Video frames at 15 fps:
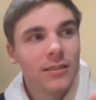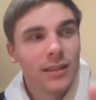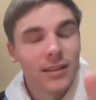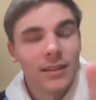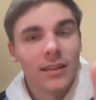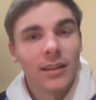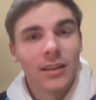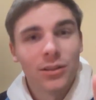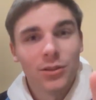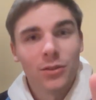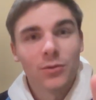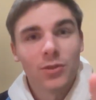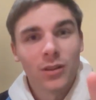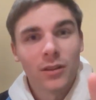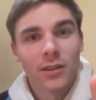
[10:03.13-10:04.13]
like the
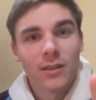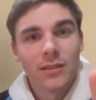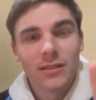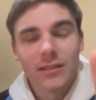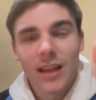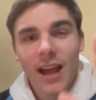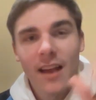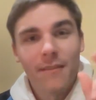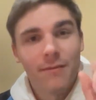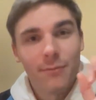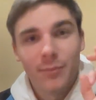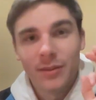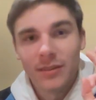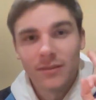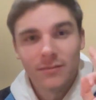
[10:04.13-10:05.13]
intro songs, have
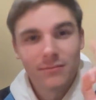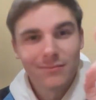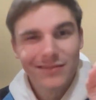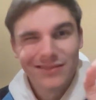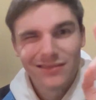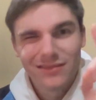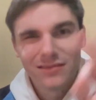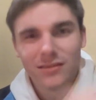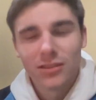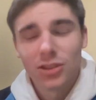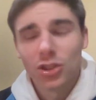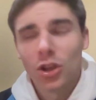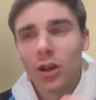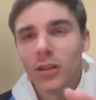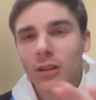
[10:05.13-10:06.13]
been
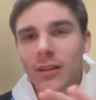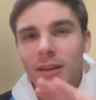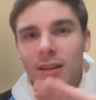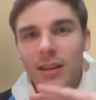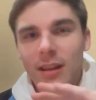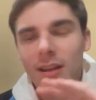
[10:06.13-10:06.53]
solid.